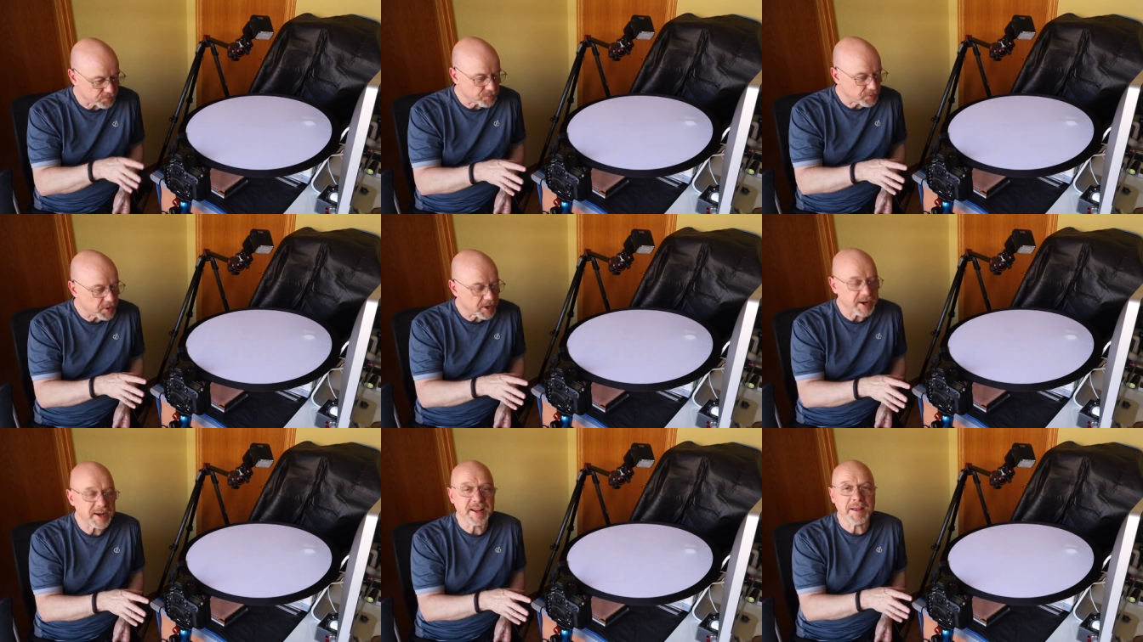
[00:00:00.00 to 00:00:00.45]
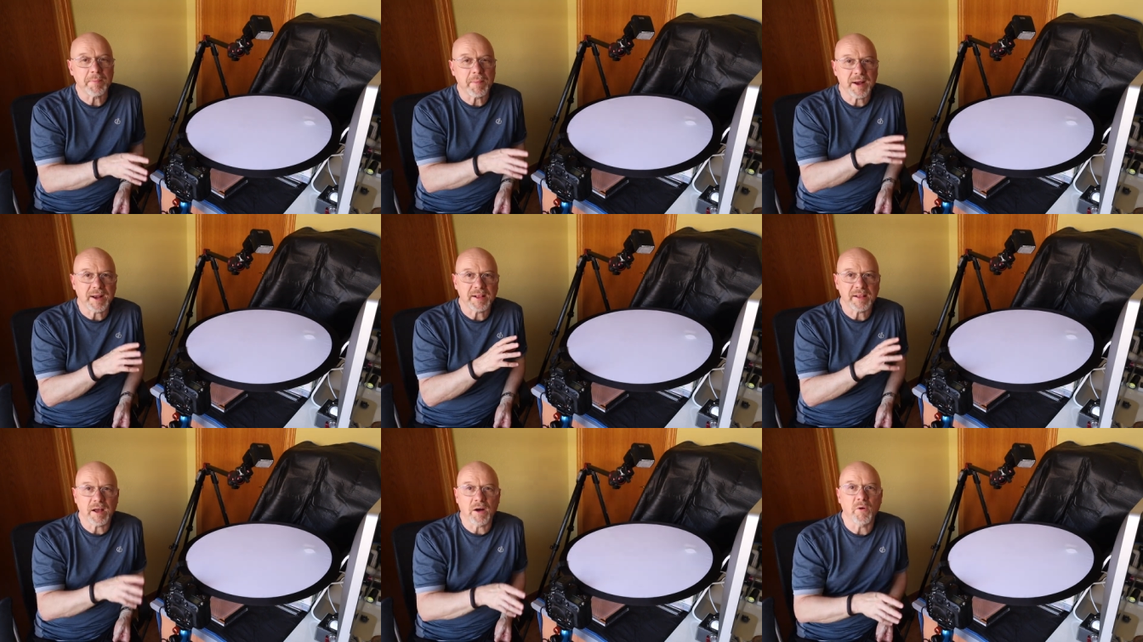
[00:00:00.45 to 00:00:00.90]
really
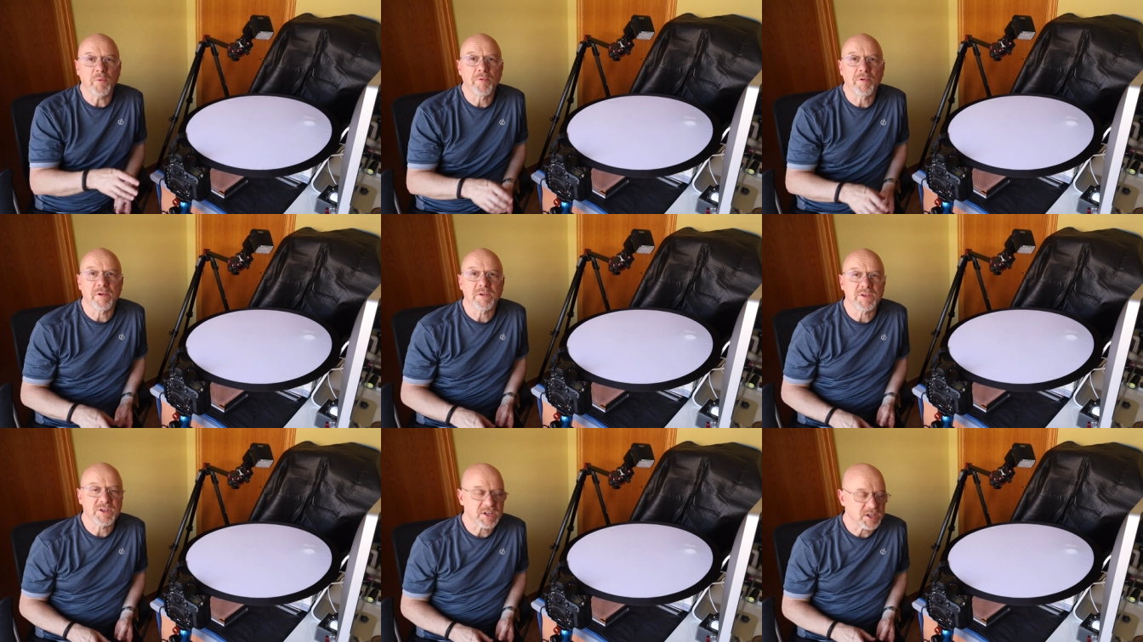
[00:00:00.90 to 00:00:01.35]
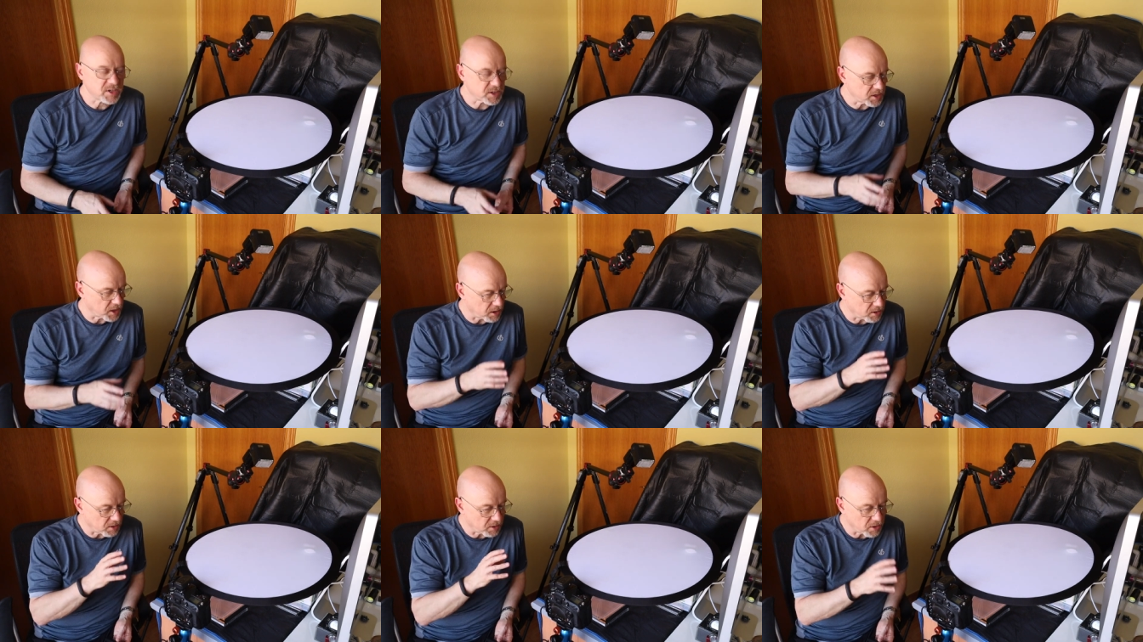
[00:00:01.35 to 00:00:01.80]
made the whole
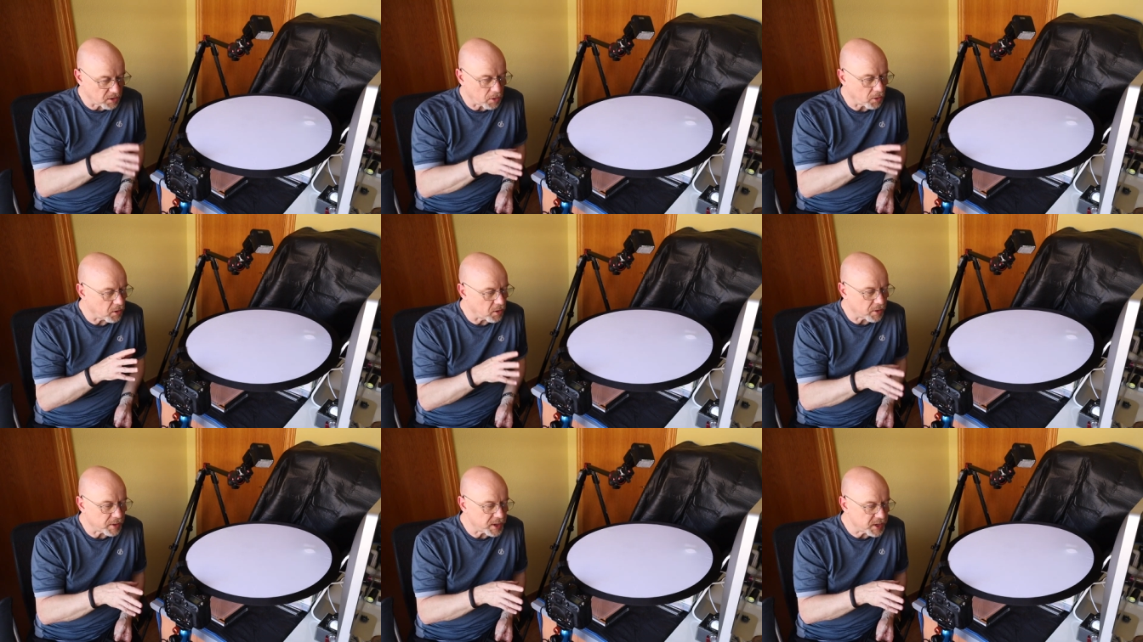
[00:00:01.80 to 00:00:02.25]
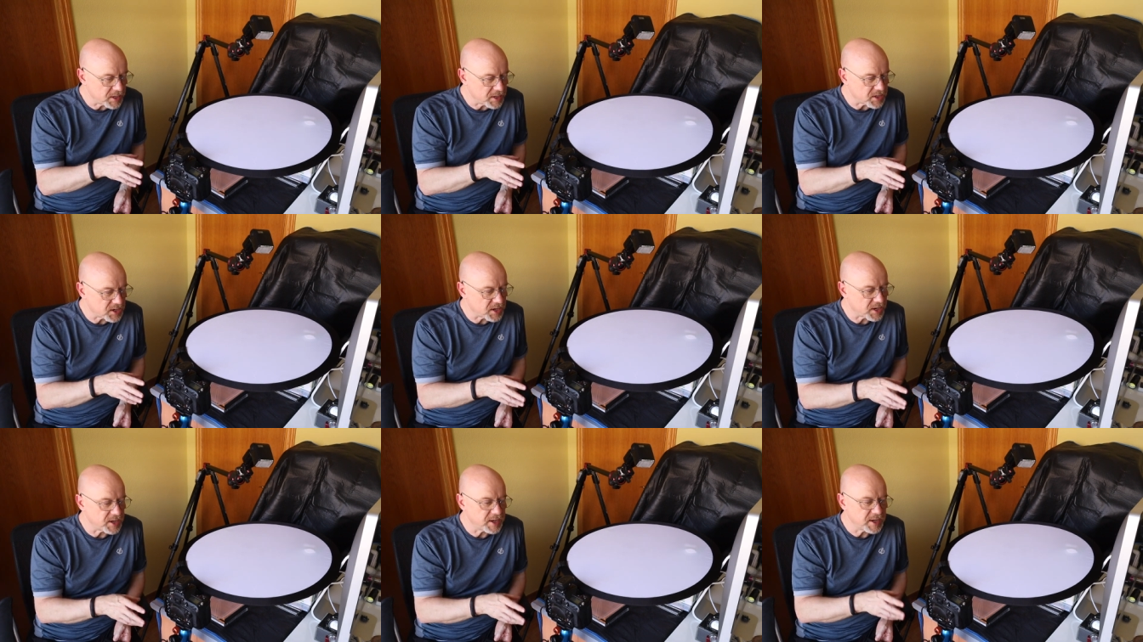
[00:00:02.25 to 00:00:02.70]
process a lot
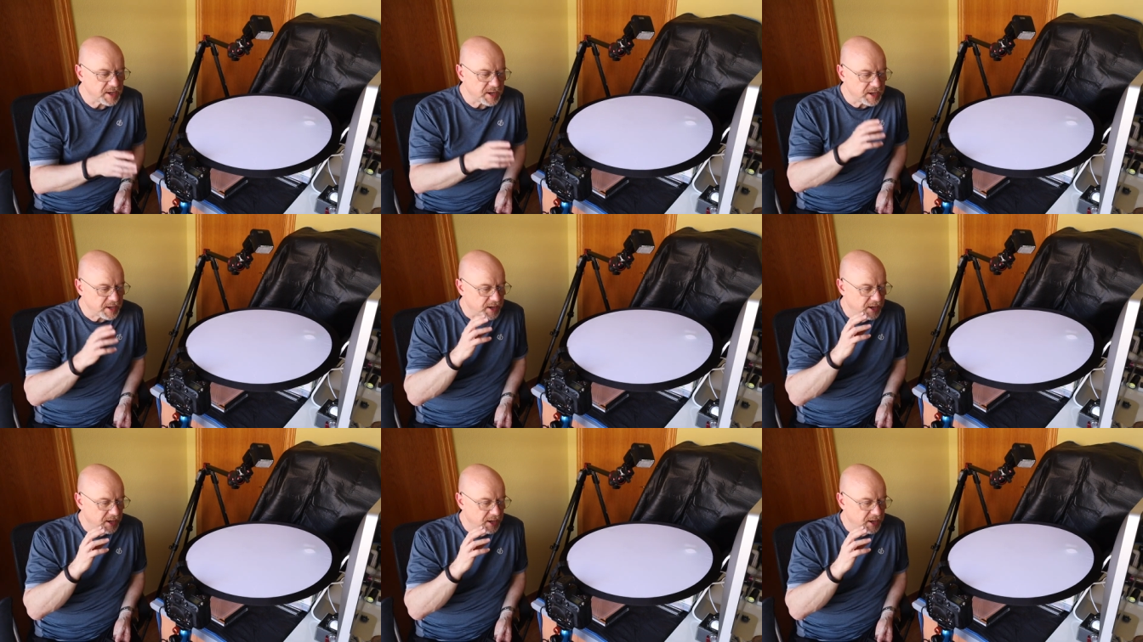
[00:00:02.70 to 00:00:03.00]
easier,